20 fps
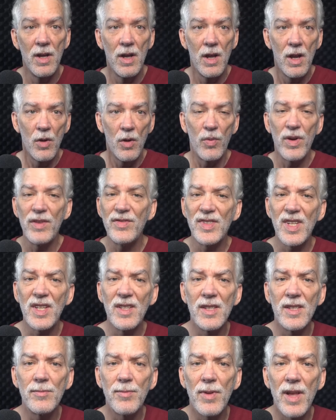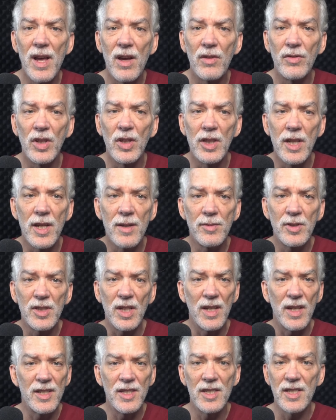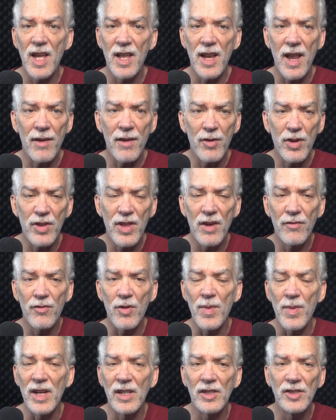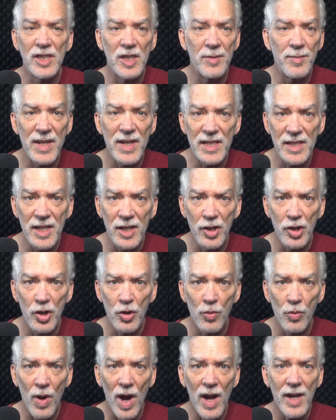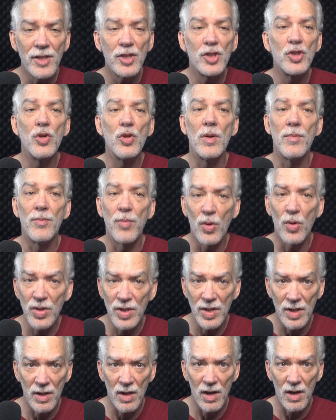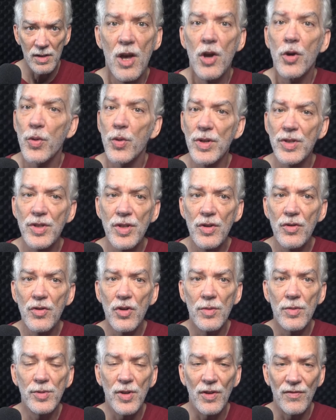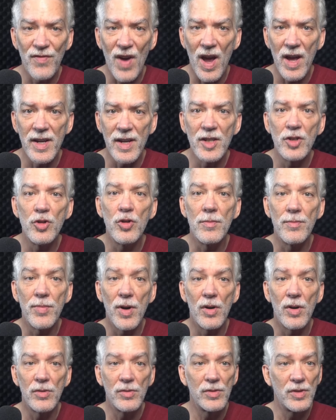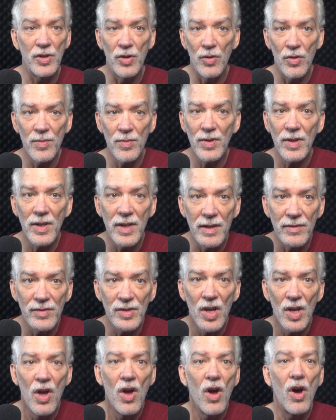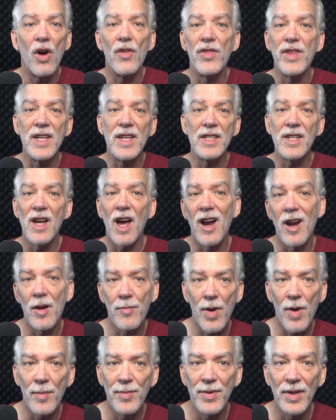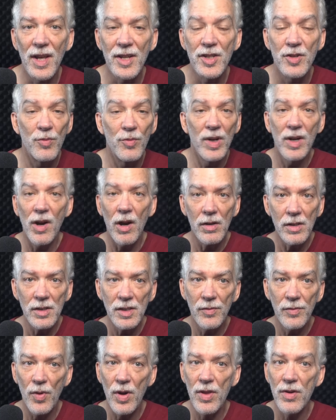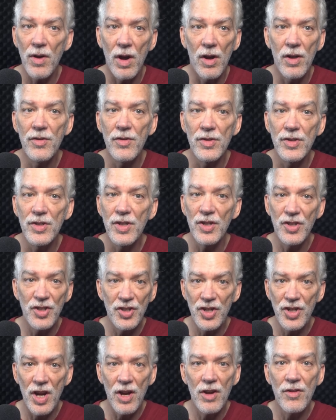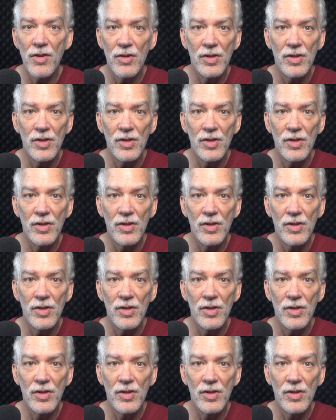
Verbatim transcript: We've seen this play out in attempts to legislate everything from L G B T Q rights to abortion laws. Christian groups are fighting to impose your beliefs on the entire population, regardless of whether others share those